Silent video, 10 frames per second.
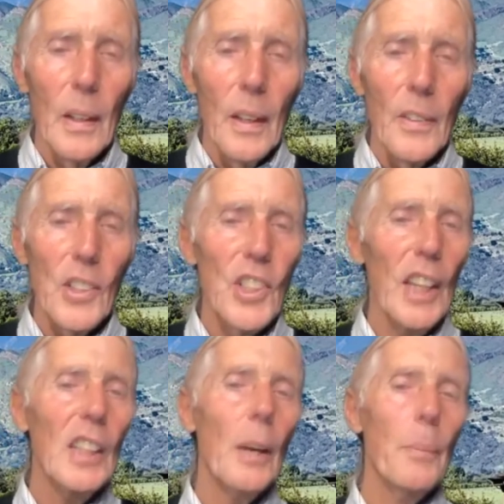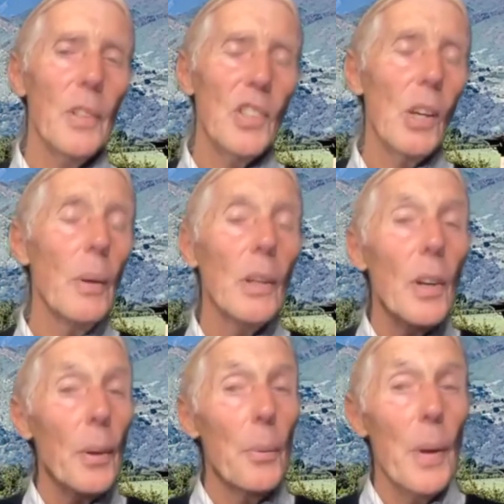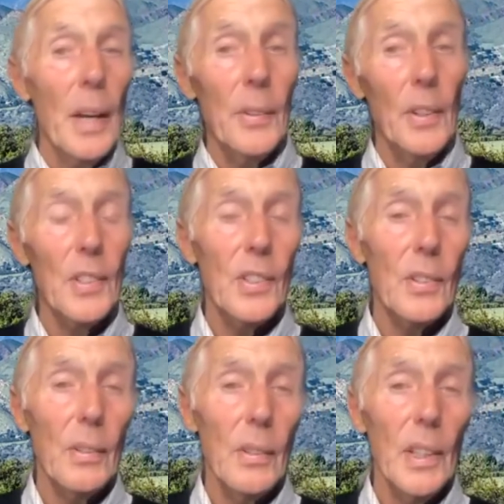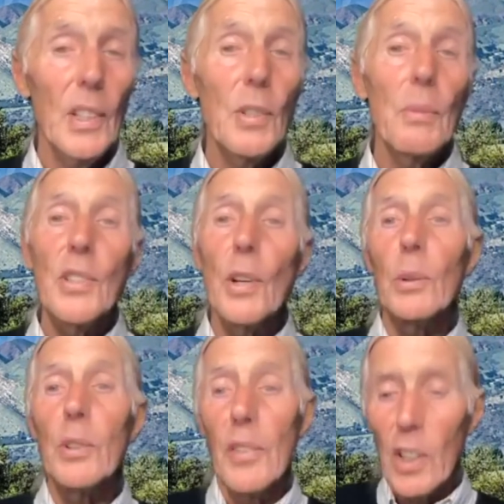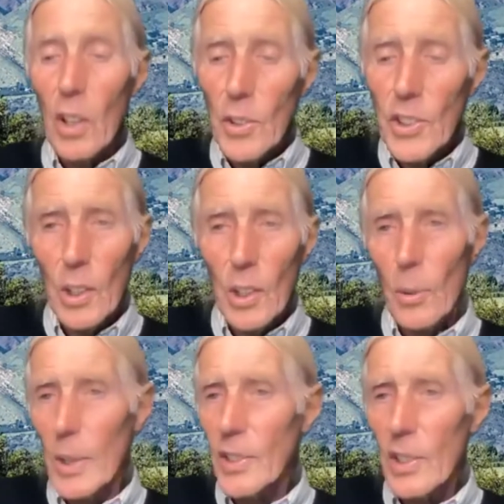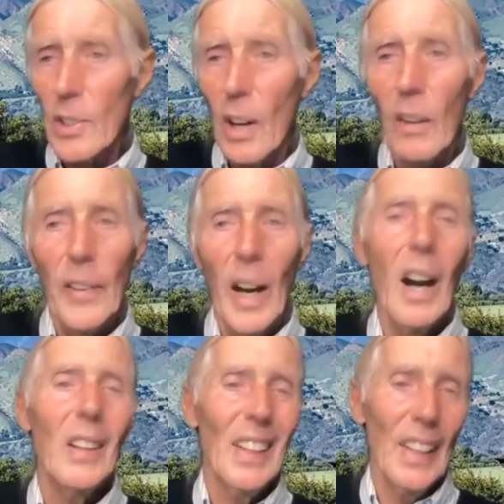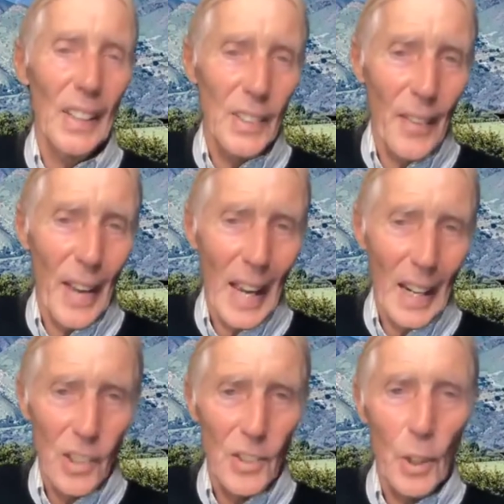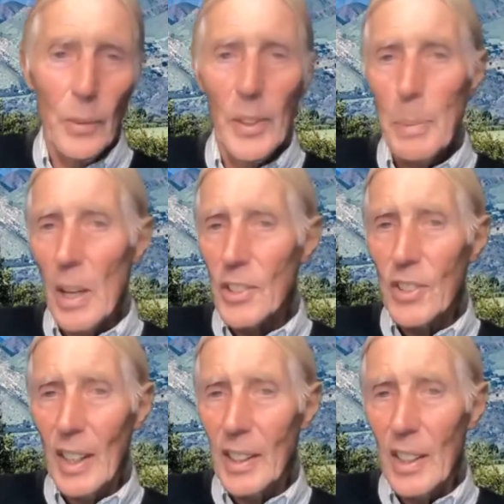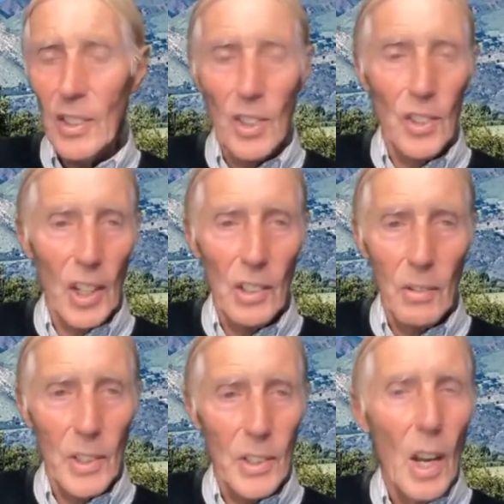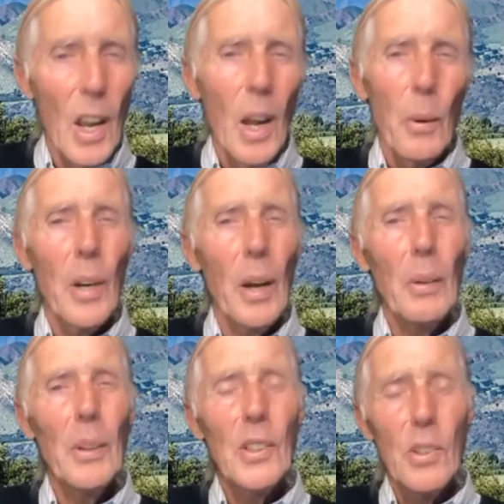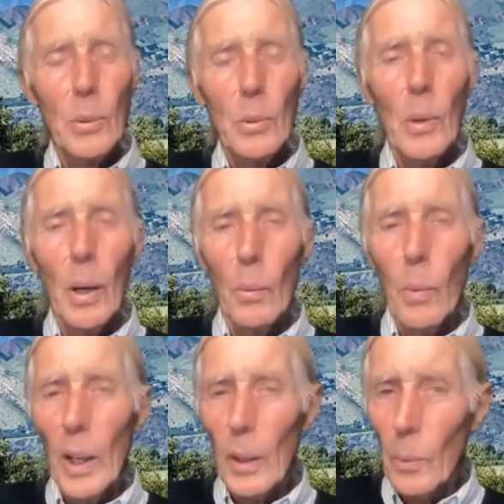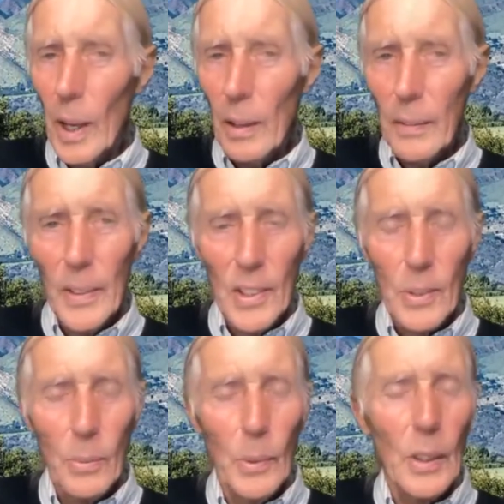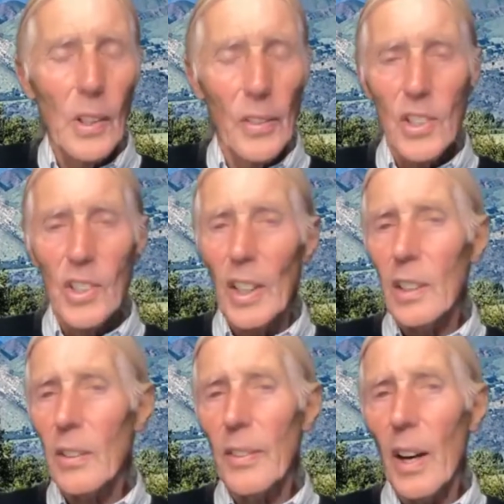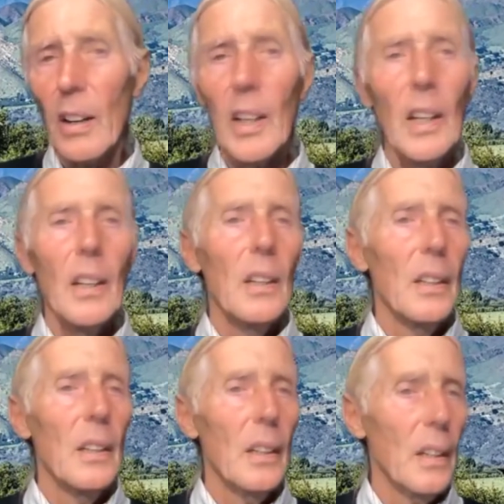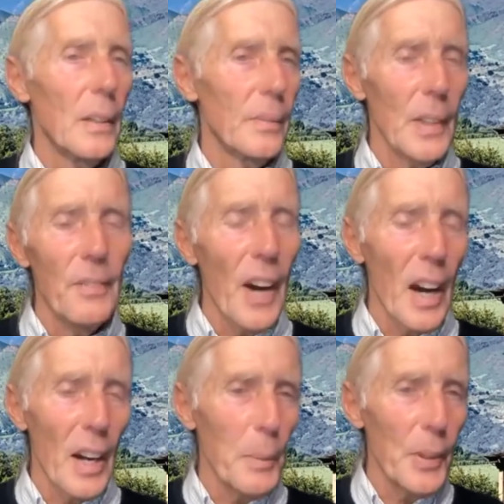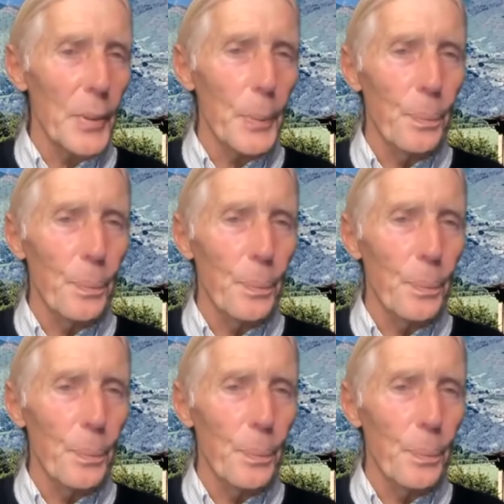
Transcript: The shake-up that's going on around us is a result of the consequences of our collective actions over the past decades and centuries. We're only too well aware of this. We look at the state of our environment.